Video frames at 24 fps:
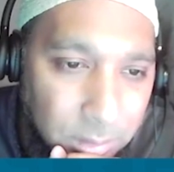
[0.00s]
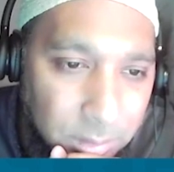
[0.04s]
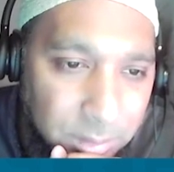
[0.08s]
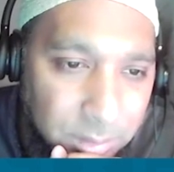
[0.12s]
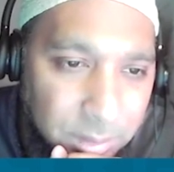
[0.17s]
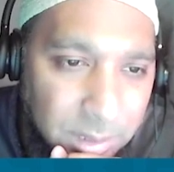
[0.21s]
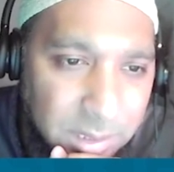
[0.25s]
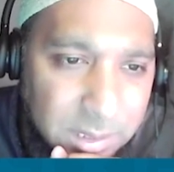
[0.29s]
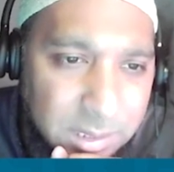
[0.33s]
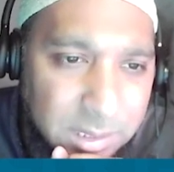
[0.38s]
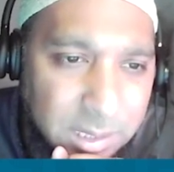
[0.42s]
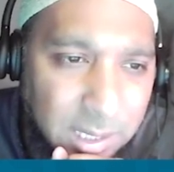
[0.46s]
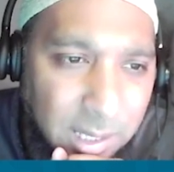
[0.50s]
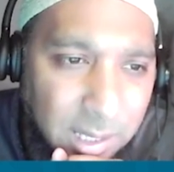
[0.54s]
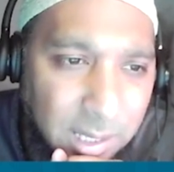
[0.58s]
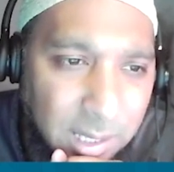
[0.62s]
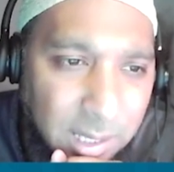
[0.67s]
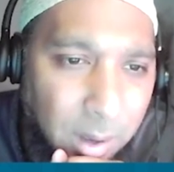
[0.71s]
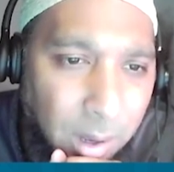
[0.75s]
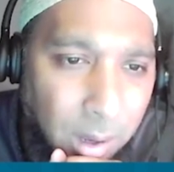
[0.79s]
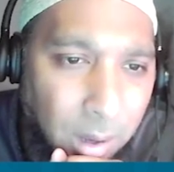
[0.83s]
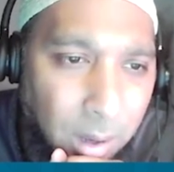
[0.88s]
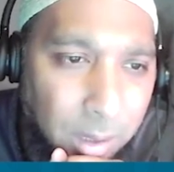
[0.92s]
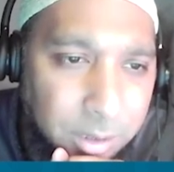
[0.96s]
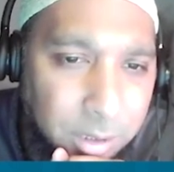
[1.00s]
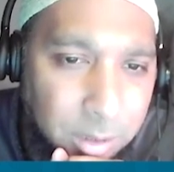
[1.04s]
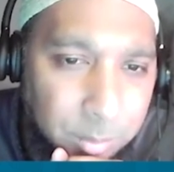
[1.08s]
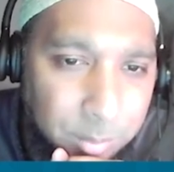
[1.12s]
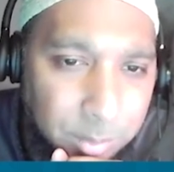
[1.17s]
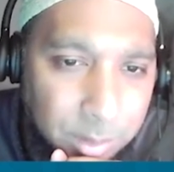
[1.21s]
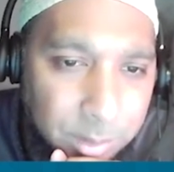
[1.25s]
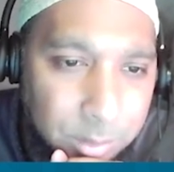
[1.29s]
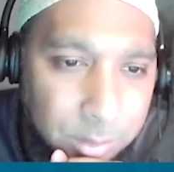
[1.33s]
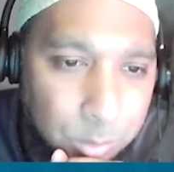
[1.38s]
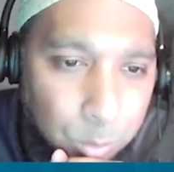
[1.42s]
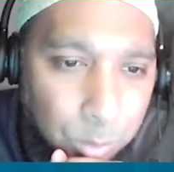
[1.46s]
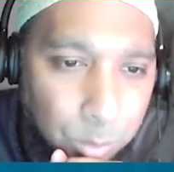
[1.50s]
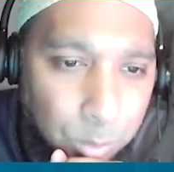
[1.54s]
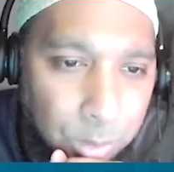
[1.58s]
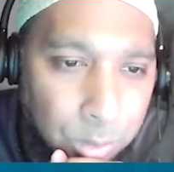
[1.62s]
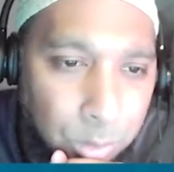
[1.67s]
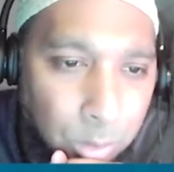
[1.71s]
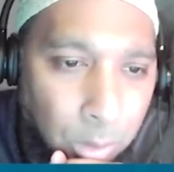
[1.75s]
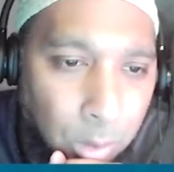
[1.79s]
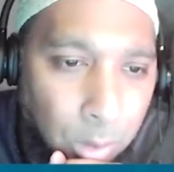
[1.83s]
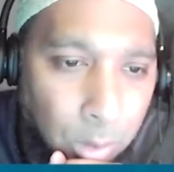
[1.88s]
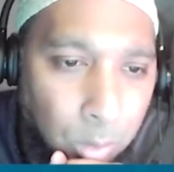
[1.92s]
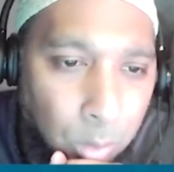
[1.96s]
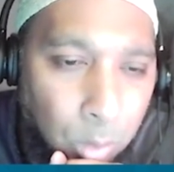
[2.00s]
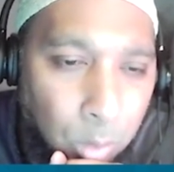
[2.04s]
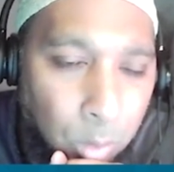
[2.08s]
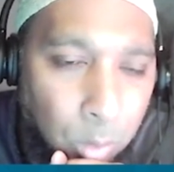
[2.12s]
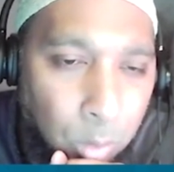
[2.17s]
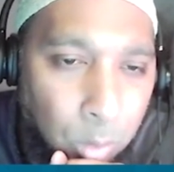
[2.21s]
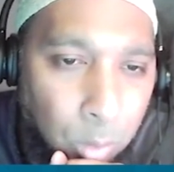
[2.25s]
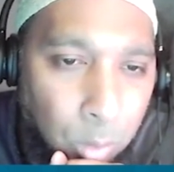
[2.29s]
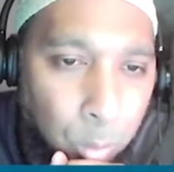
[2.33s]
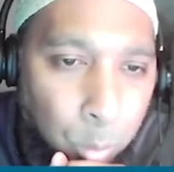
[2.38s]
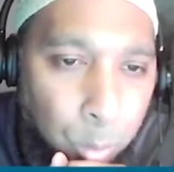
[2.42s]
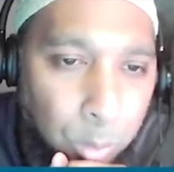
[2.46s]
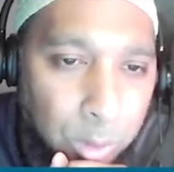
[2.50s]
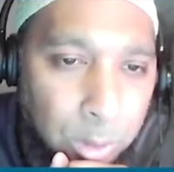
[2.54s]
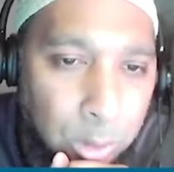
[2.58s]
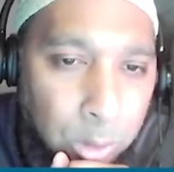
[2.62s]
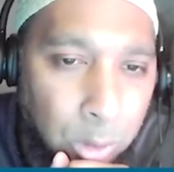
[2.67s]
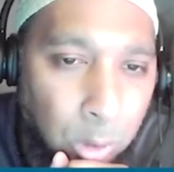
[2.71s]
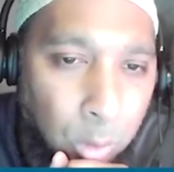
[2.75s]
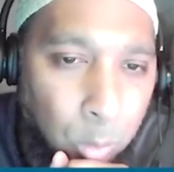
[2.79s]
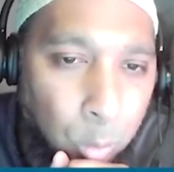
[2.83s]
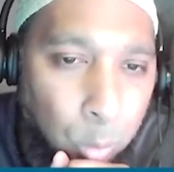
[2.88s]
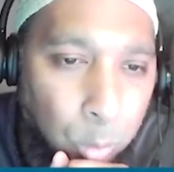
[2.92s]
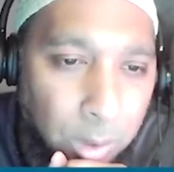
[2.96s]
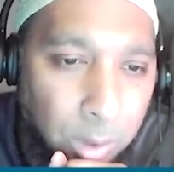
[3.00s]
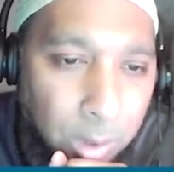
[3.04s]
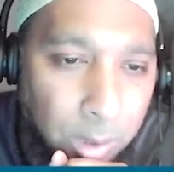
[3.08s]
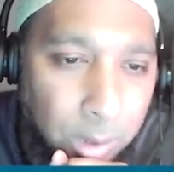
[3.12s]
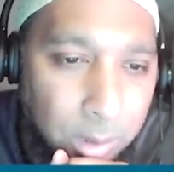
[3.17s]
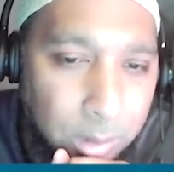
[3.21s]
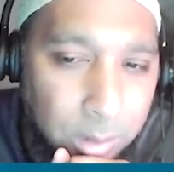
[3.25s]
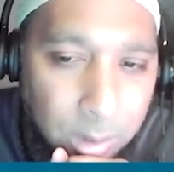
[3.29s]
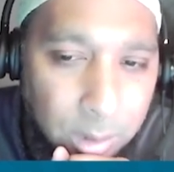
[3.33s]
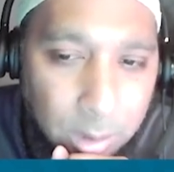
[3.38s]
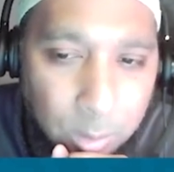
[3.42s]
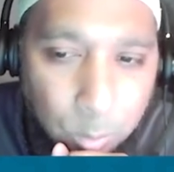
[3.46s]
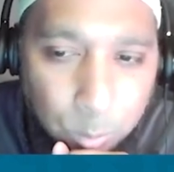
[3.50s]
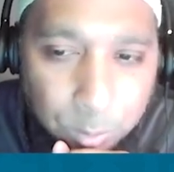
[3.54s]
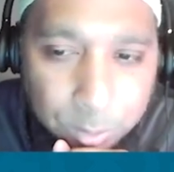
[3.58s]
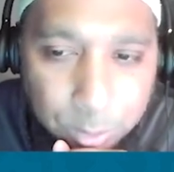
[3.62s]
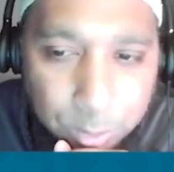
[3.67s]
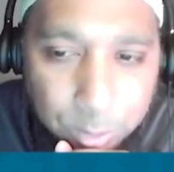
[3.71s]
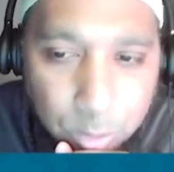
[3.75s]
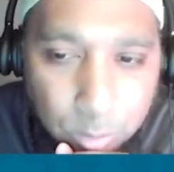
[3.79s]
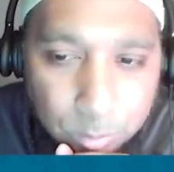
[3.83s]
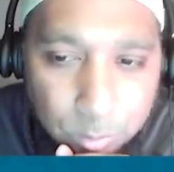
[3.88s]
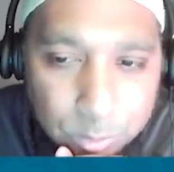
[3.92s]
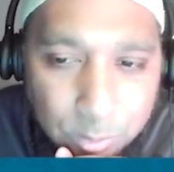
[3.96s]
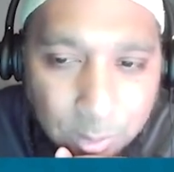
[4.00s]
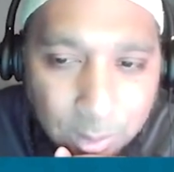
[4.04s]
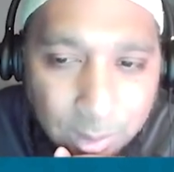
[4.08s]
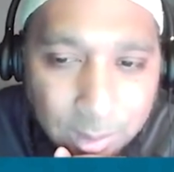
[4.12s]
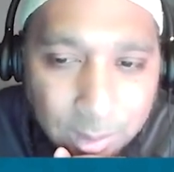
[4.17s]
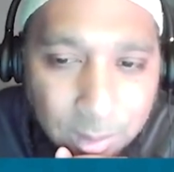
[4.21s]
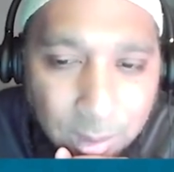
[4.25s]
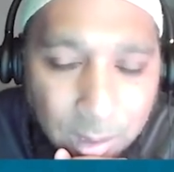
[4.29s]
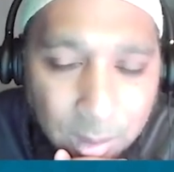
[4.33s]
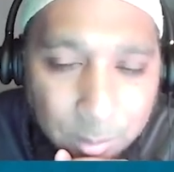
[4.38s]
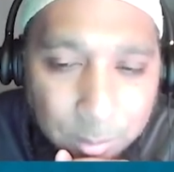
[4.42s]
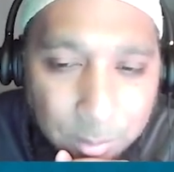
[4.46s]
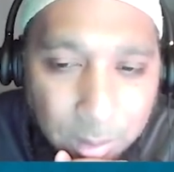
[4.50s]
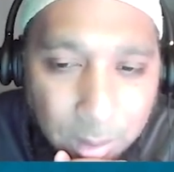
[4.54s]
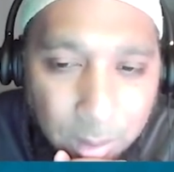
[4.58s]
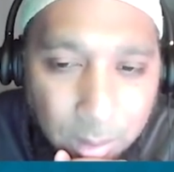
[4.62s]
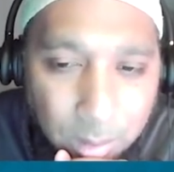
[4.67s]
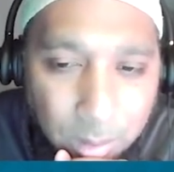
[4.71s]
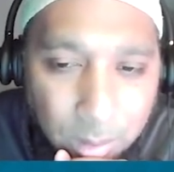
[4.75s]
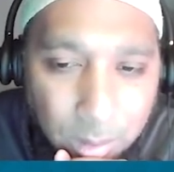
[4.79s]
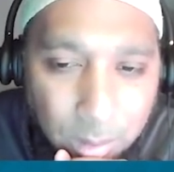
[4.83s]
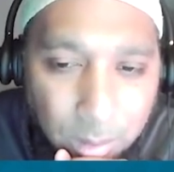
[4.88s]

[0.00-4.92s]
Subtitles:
This same argument will not work when it comes to Alqama.